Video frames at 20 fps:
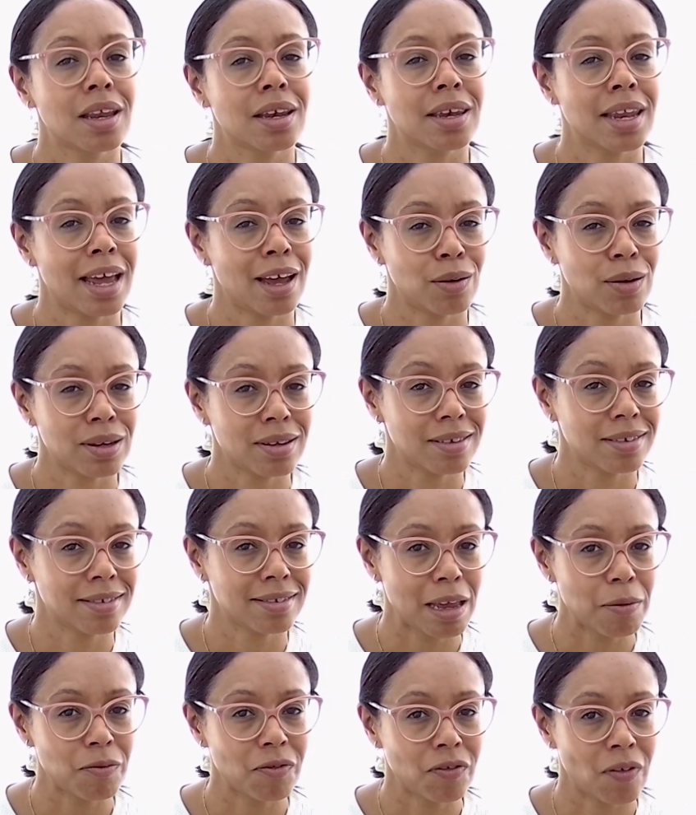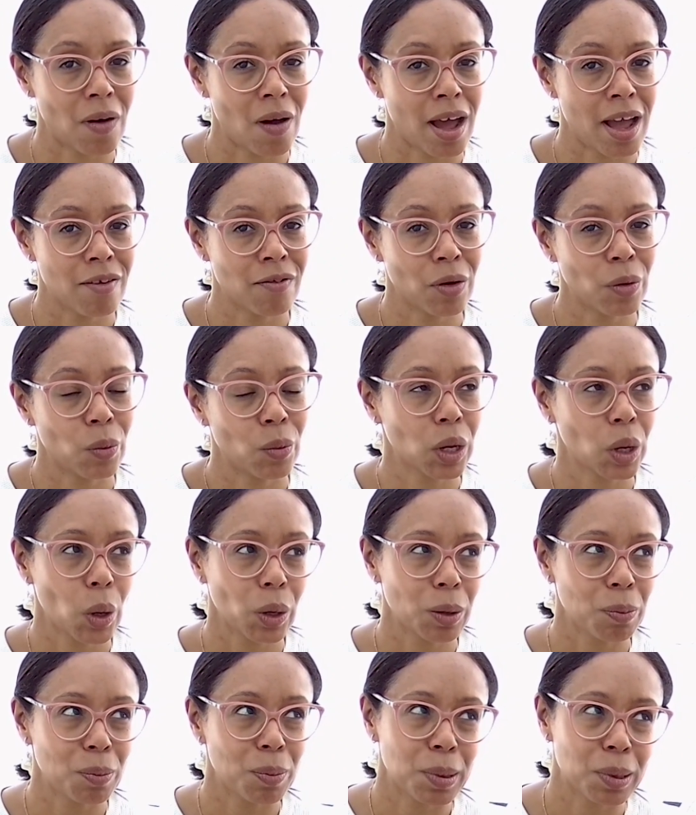Now at step 5, we
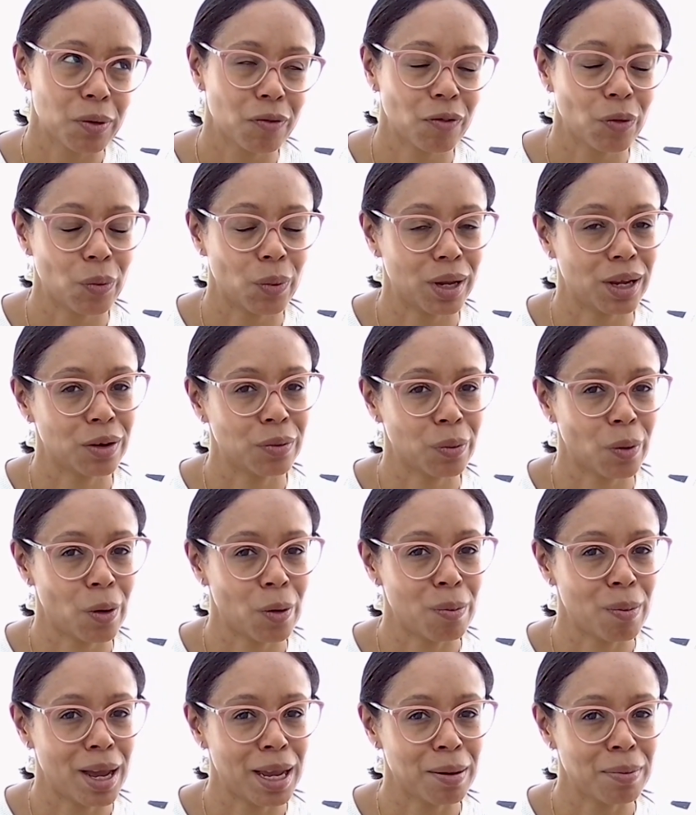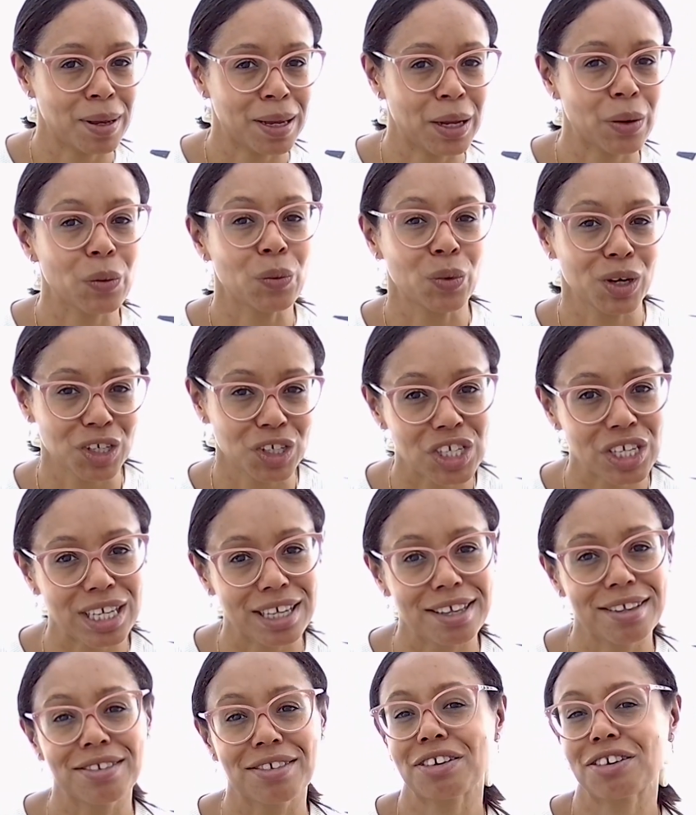got a bit of a weird one maybe, which
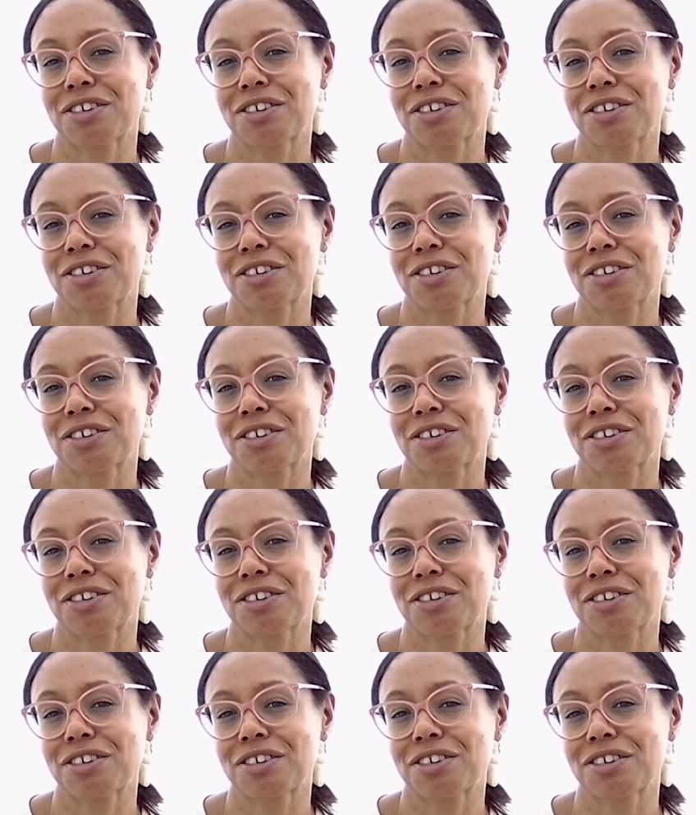is